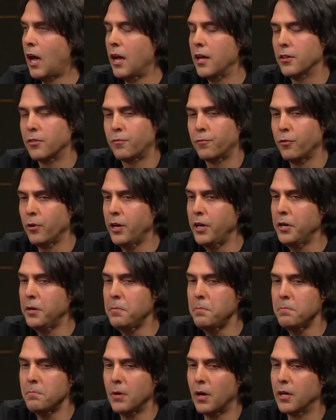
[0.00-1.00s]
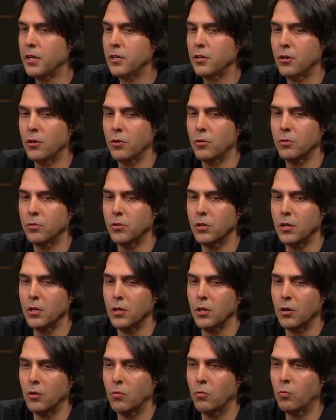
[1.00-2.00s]
I, for him, you know,
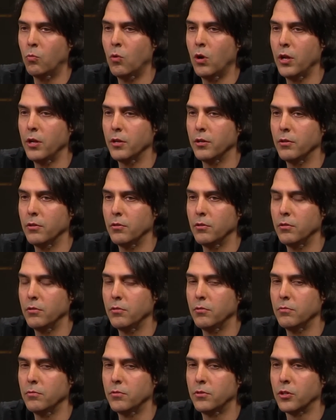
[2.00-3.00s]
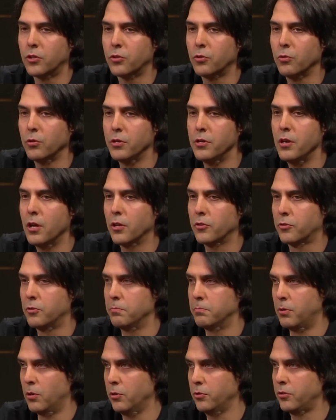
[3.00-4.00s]
what the sort of nuts
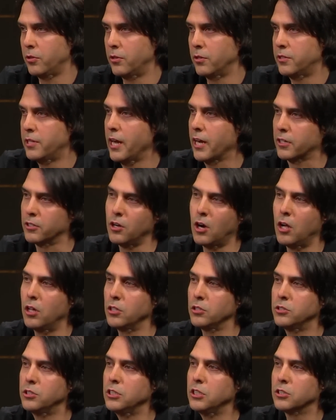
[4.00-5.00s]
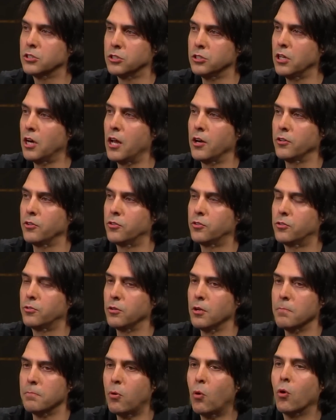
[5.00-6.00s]
and bolts of the technology is not
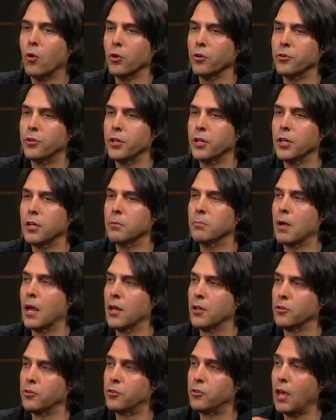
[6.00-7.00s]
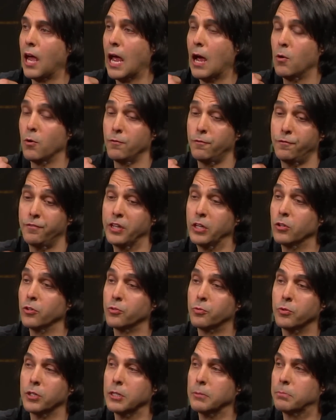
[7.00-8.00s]
as important to him as how it
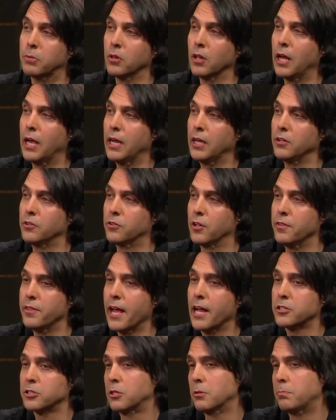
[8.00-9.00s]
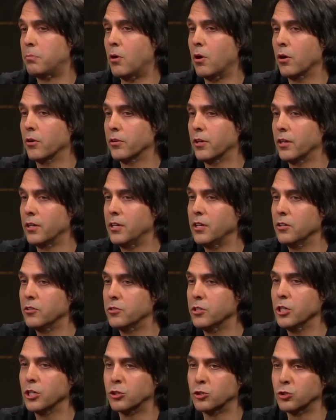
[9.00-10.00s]
feels when he plays. And that's the part that
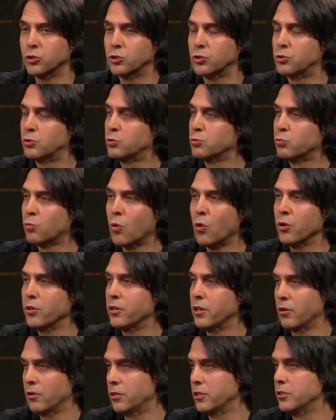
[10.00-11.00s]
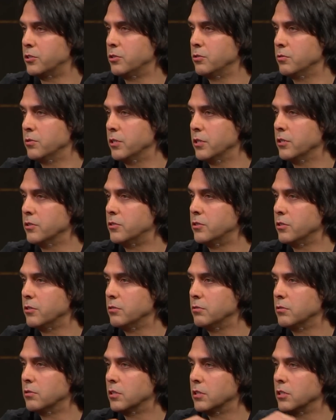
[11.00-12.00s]
he's extraordinarily tuned
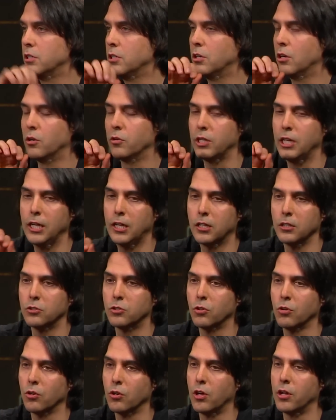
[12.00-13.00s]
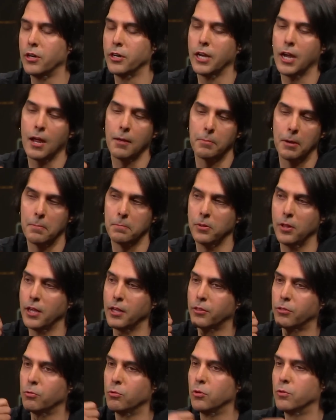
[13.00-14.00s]
into. You know, he can turn on an amp and
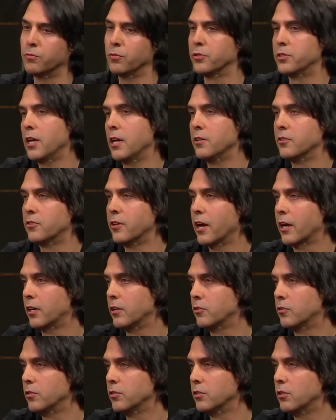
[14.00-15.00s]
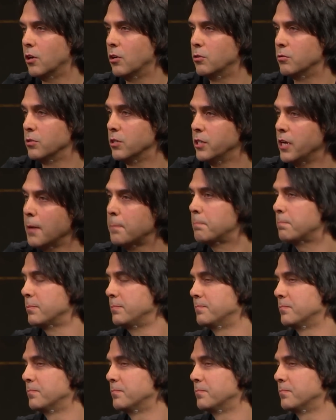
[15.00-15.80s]
play through it for 10 seconds and go, yep,